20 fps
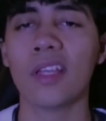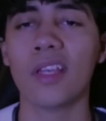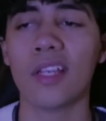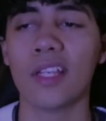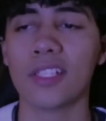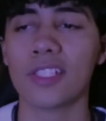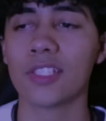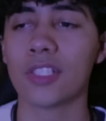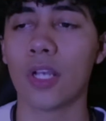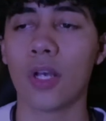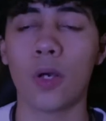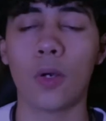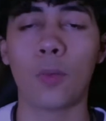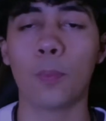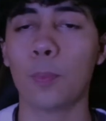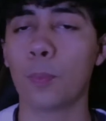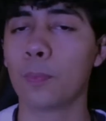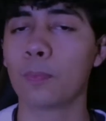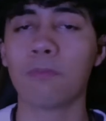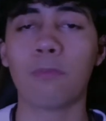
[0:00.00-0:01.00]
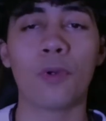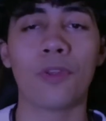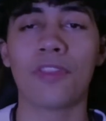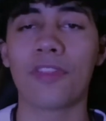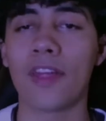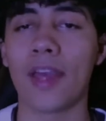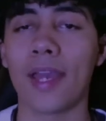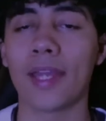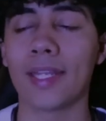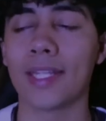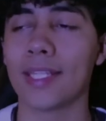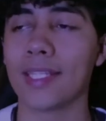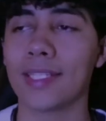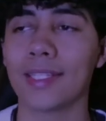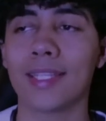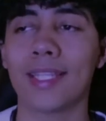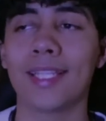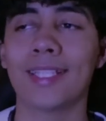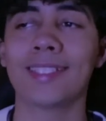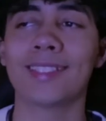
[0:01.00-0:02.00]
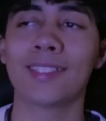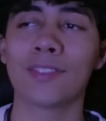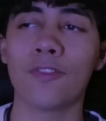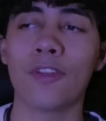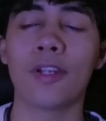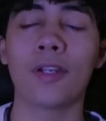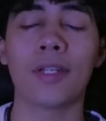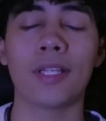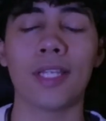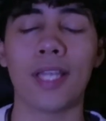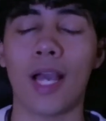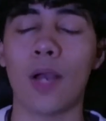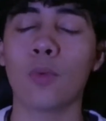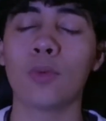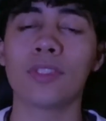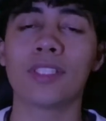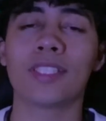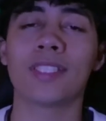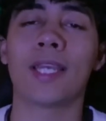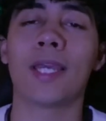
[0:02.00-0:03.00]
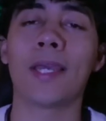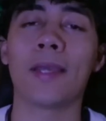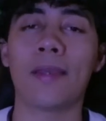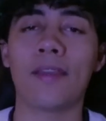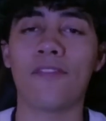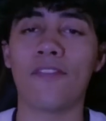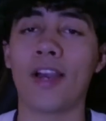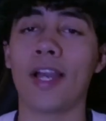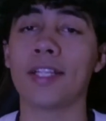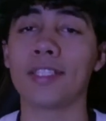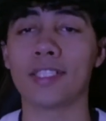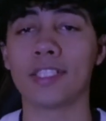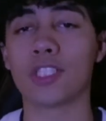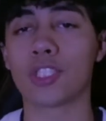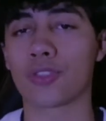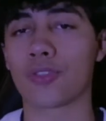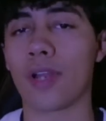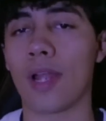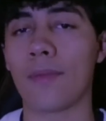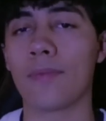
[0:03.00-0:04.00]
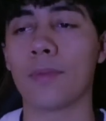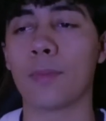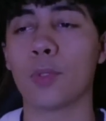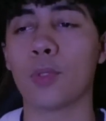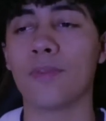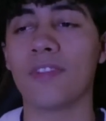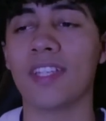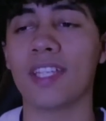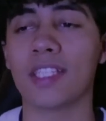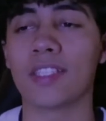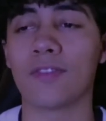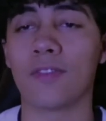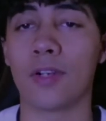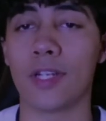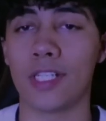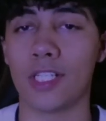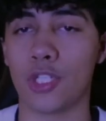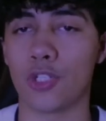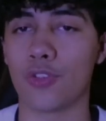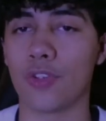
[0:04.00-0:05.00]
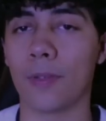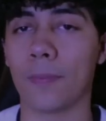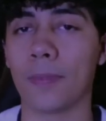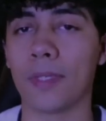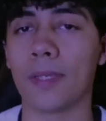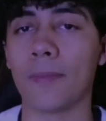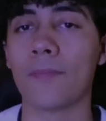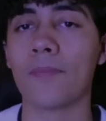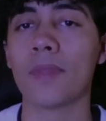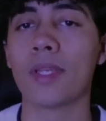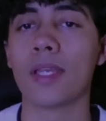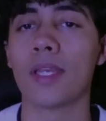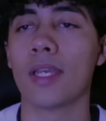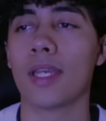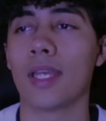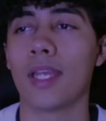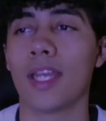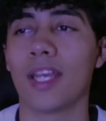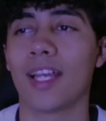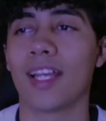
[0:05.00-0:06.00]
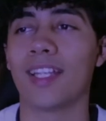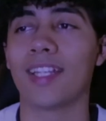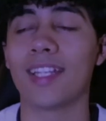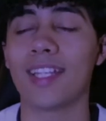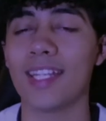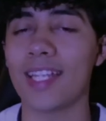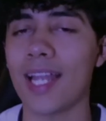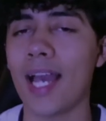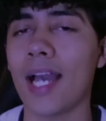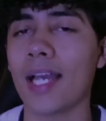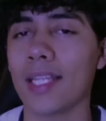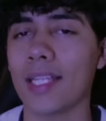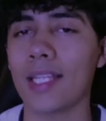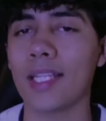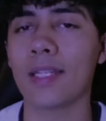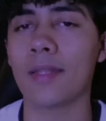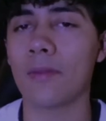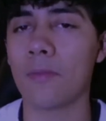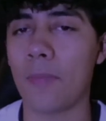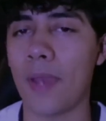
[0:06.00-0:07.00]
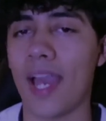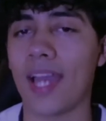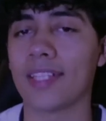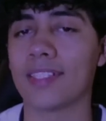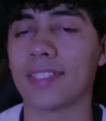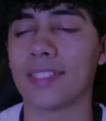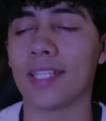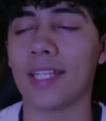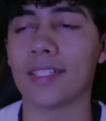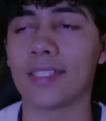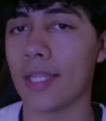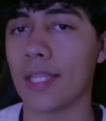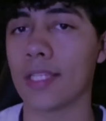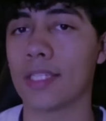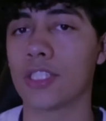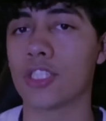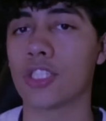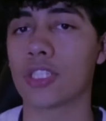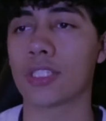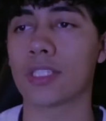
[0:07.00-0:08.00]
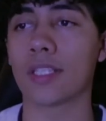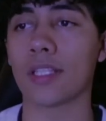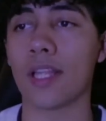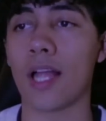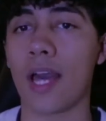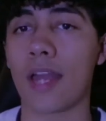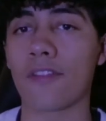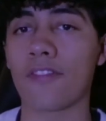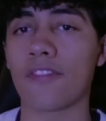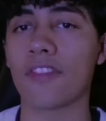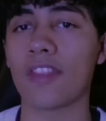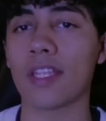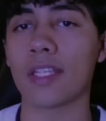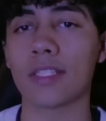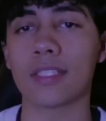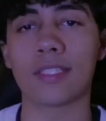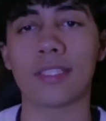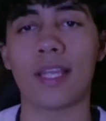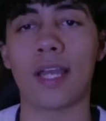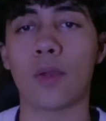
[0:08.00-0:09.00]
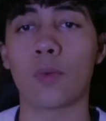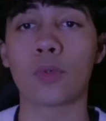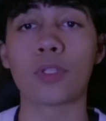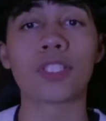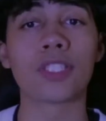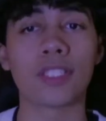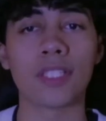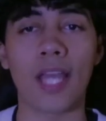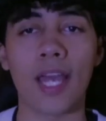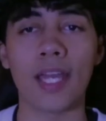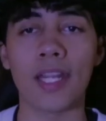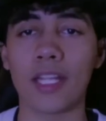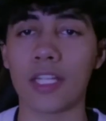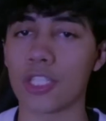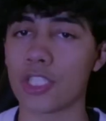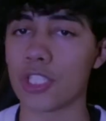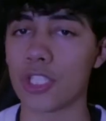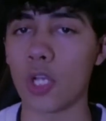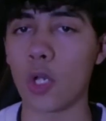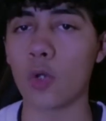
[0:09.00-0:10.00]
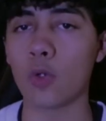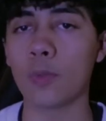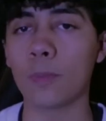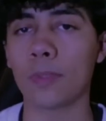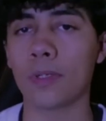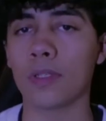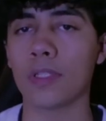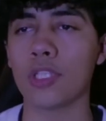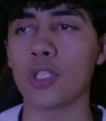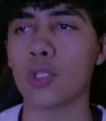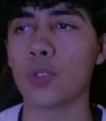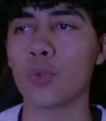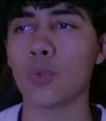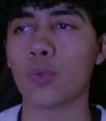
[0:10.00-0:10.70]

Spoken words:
So with that, it's very, I would say, if I had to describe the movie, it's very trippy. Not in the bad sense, it's just a lot of things that were said and shown, but you